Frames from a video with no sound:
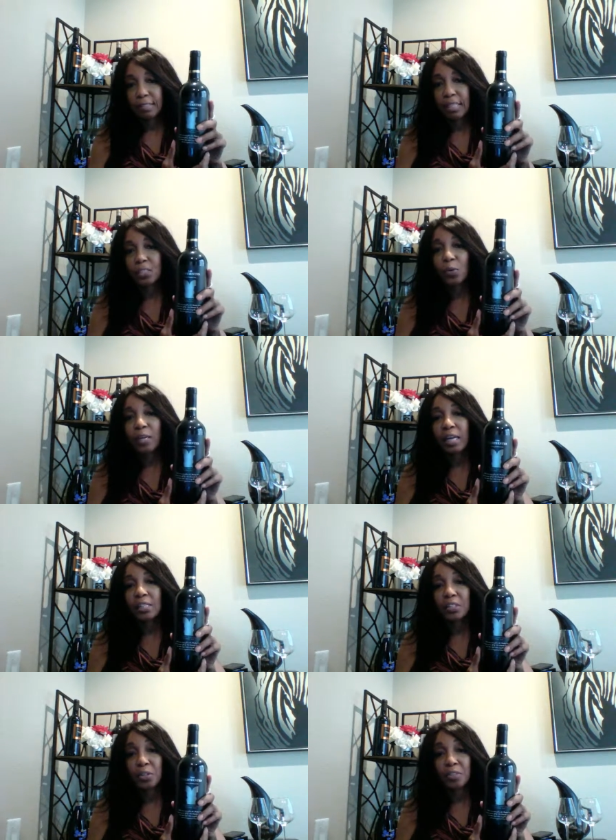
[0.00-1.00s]
is okay
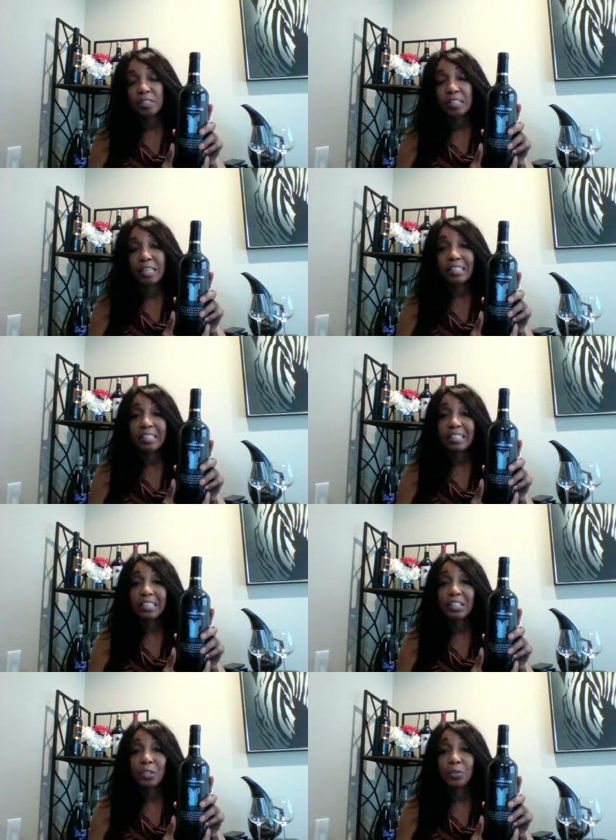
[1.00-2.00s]
to serve this at
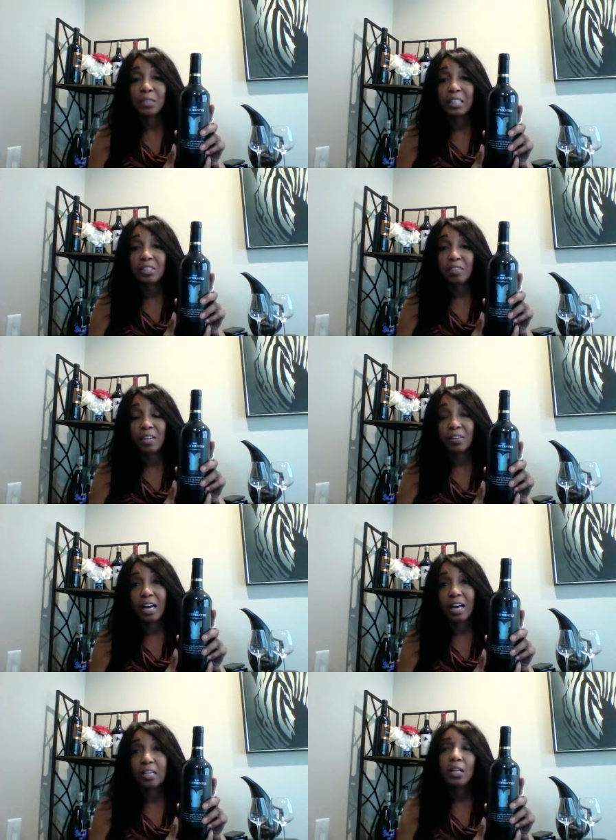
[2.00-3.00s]
60 degrees
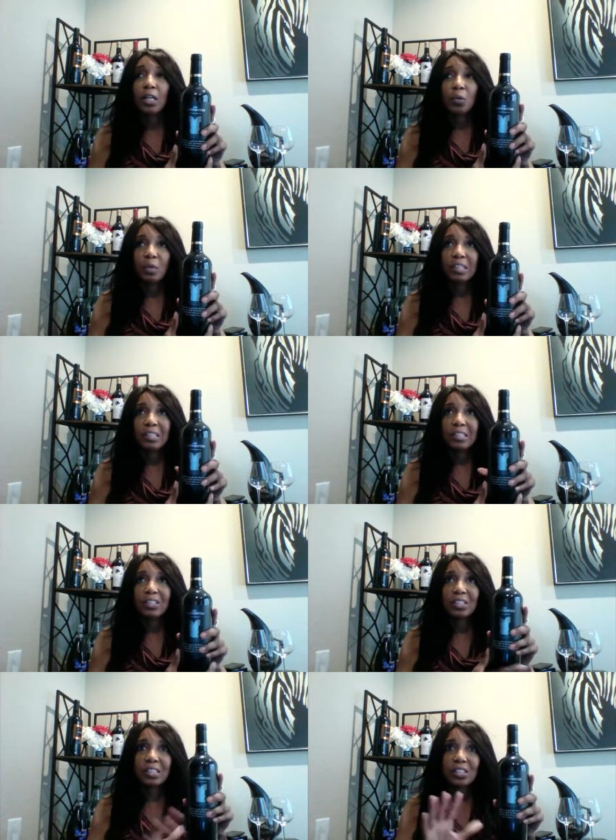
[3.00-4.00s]
Fahrenheit, which is
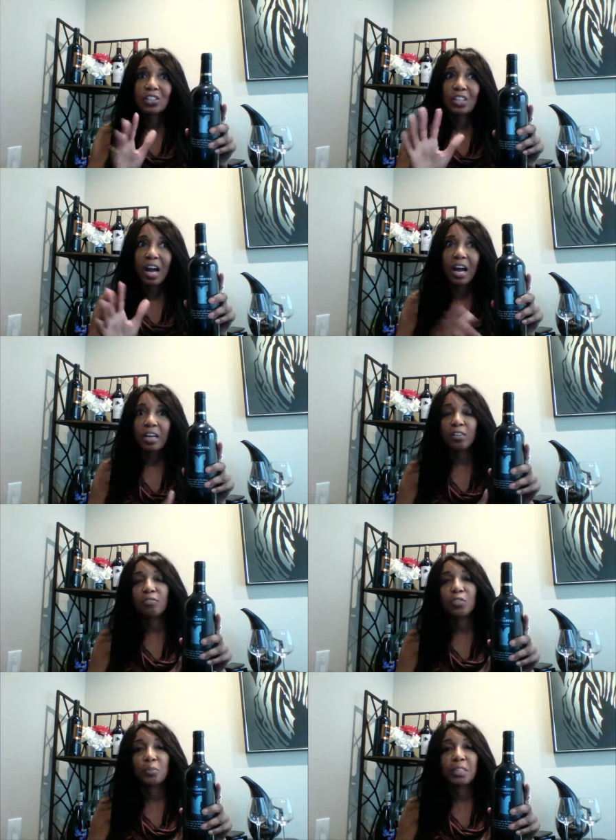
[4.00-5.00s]
just shy of
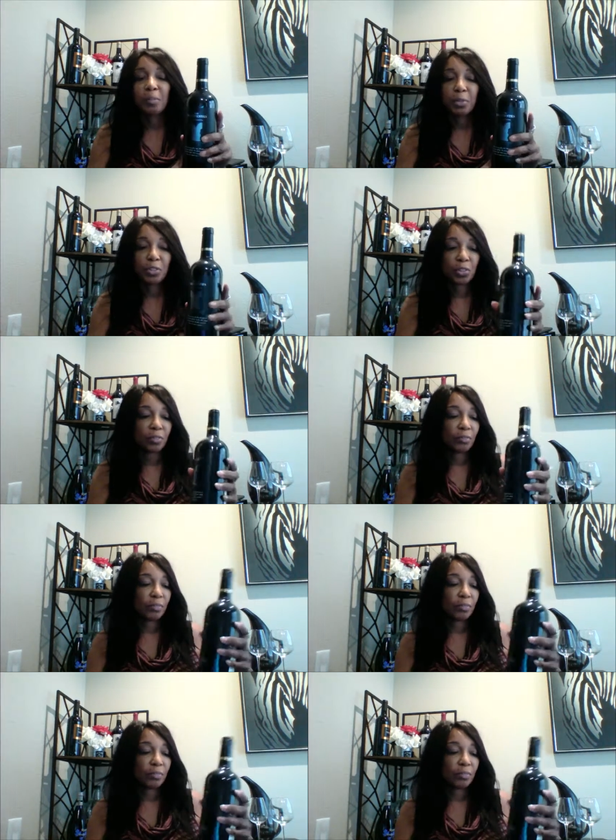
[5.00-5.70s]
room temperature.